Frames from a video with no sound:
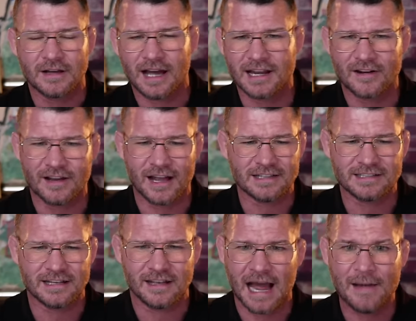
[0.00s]
And I, I
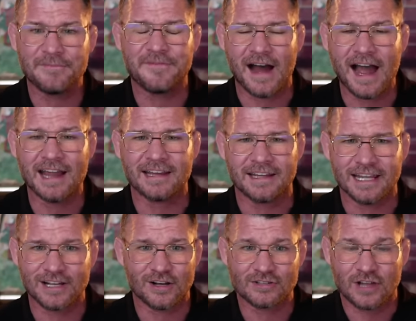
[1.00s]
said, I'm fine. He
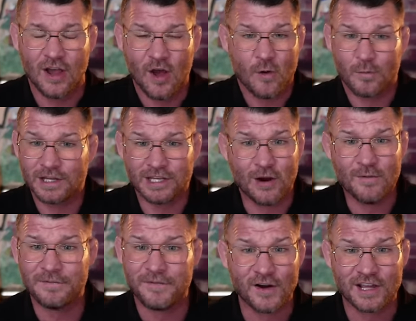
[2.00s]
goes, well, you don't
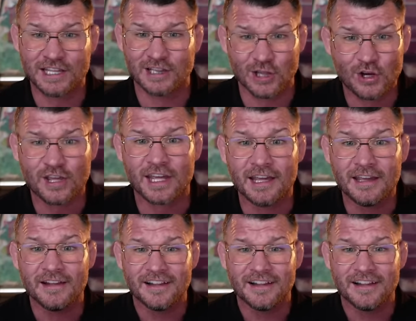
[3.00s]
fucking look it.